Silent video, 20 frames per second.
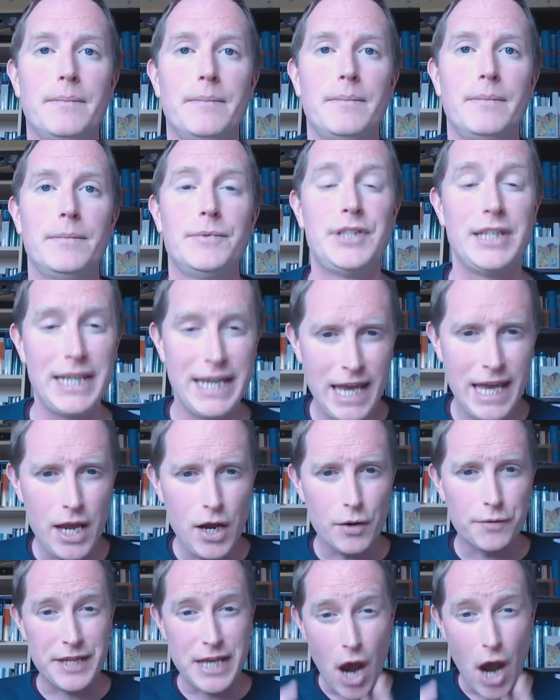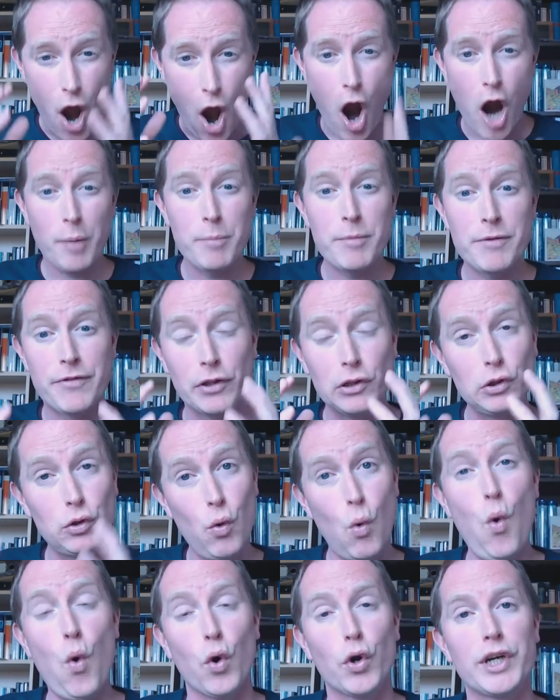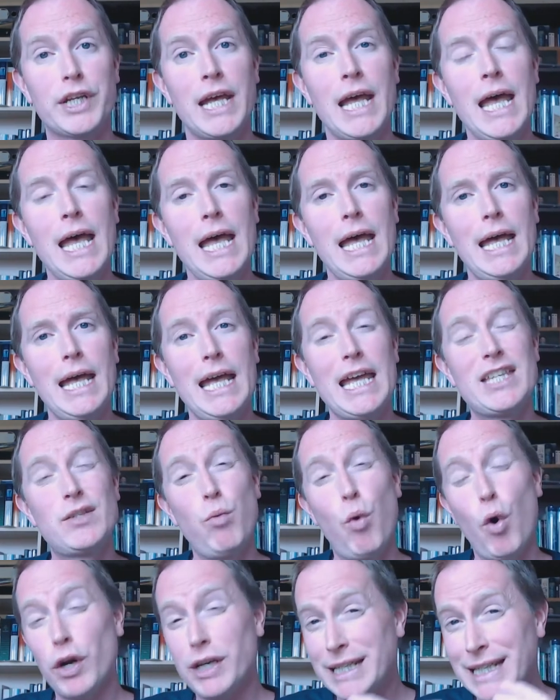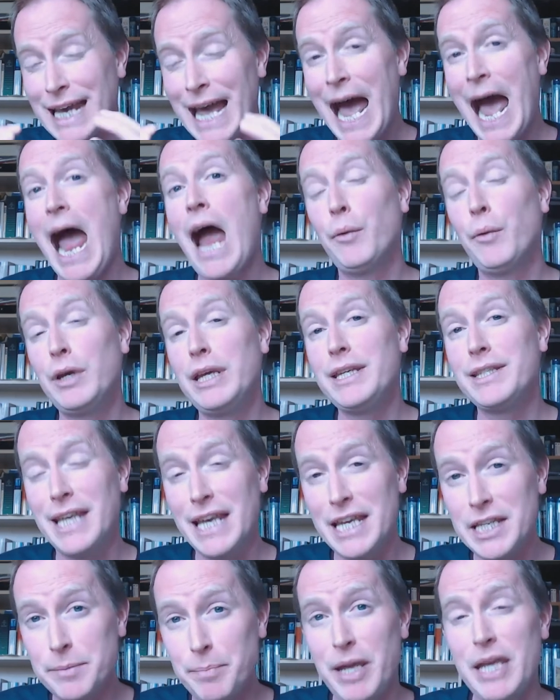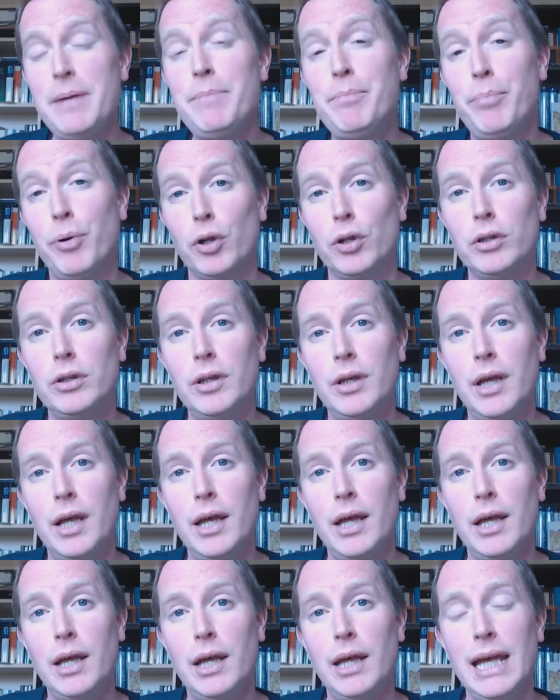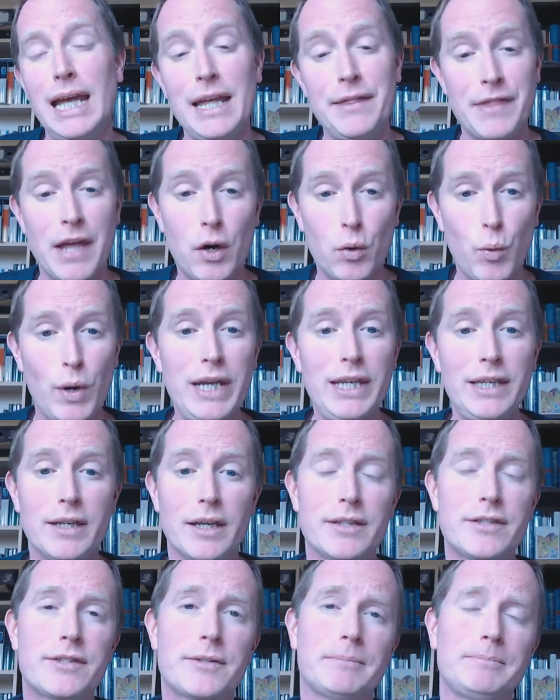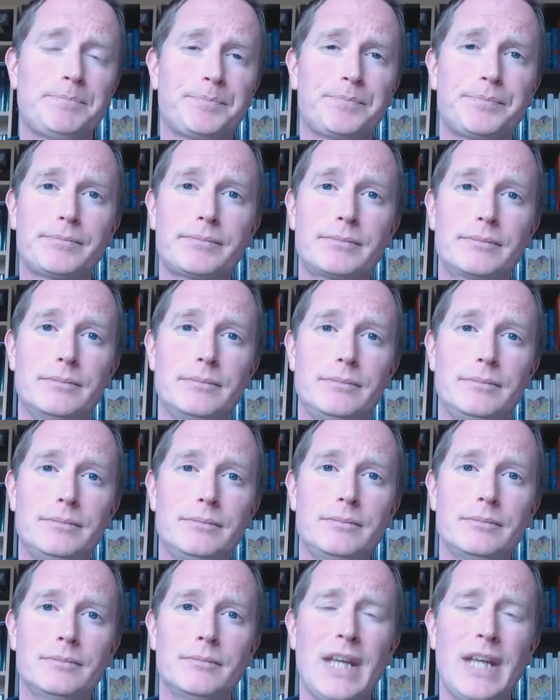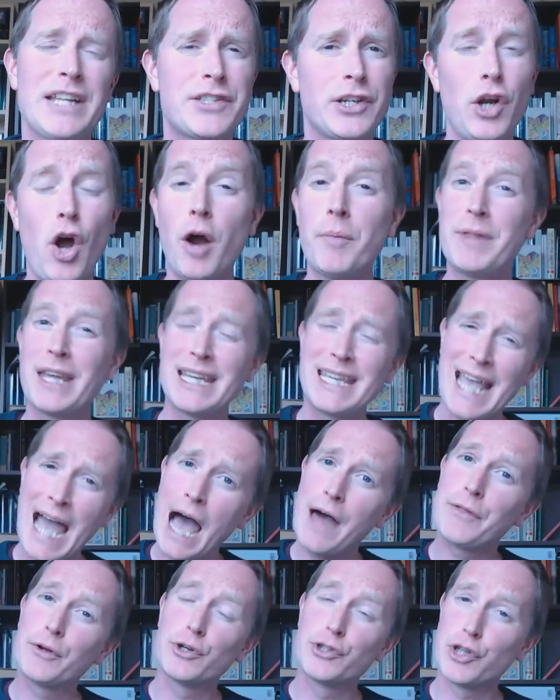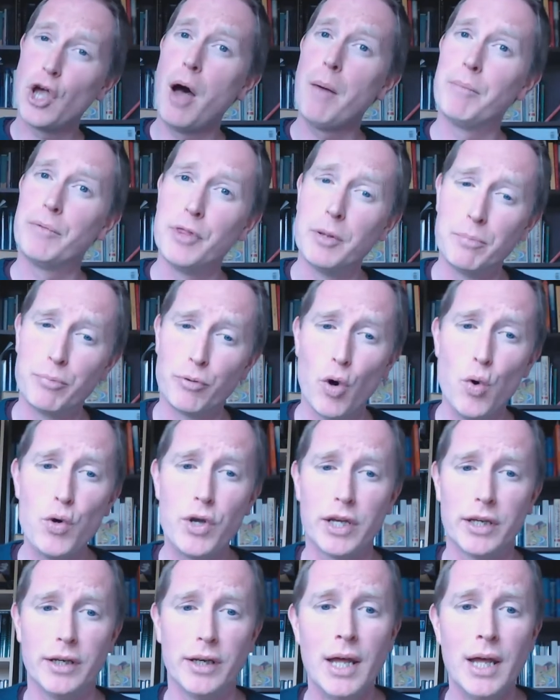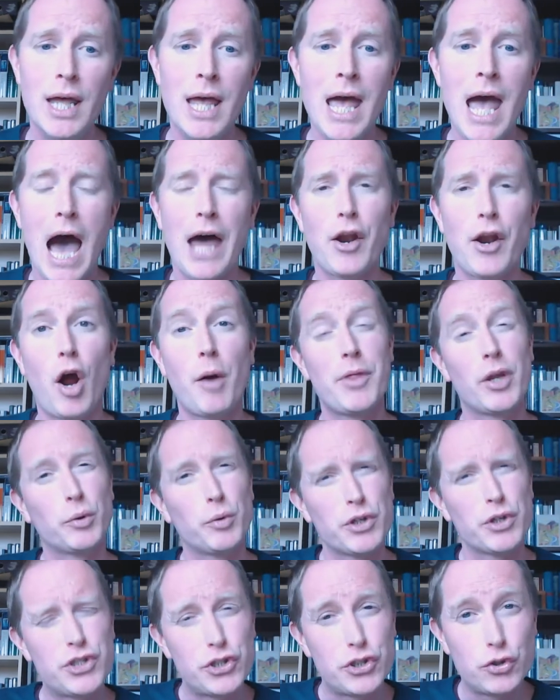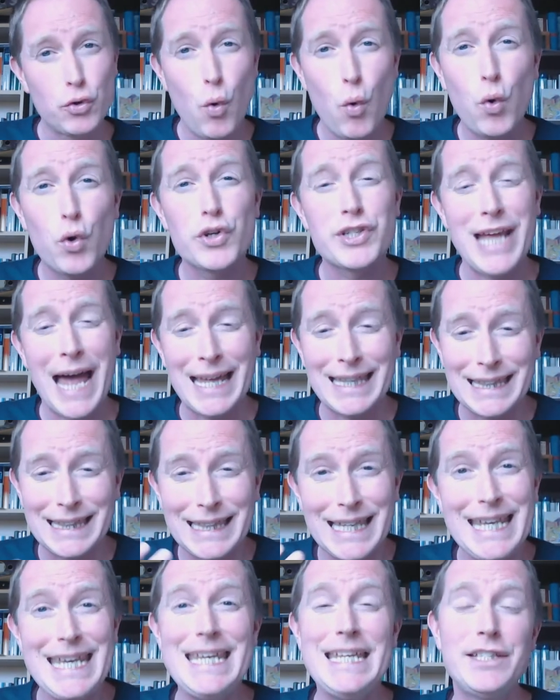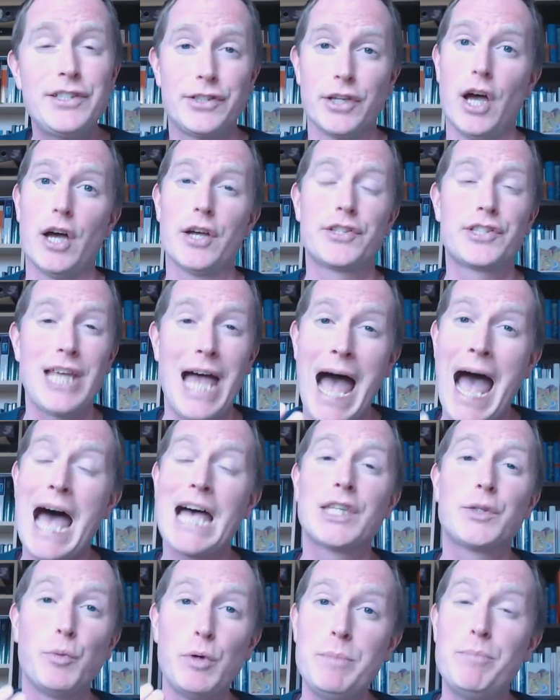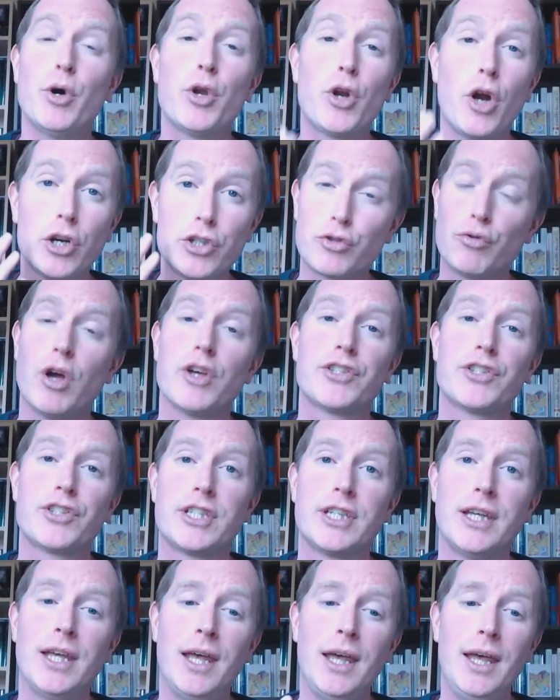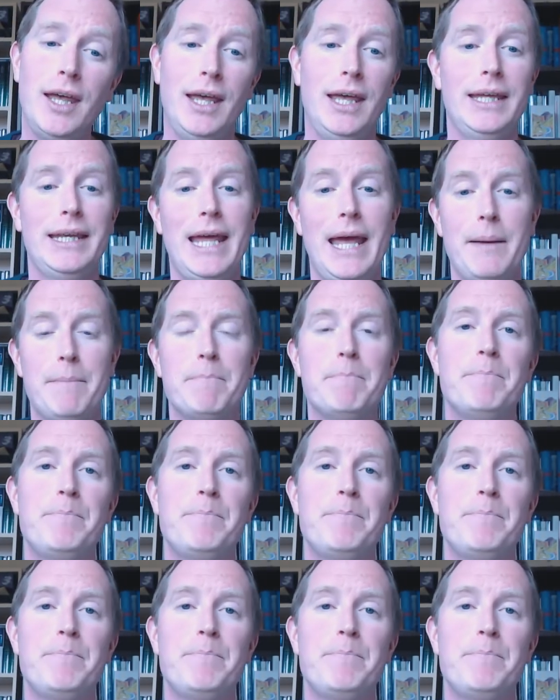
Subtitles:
See here, the arm of the Lord is what carries his people in their weakness. It's an arm that gathers up the broken, an arm that restores and leads us as we put our trust in him.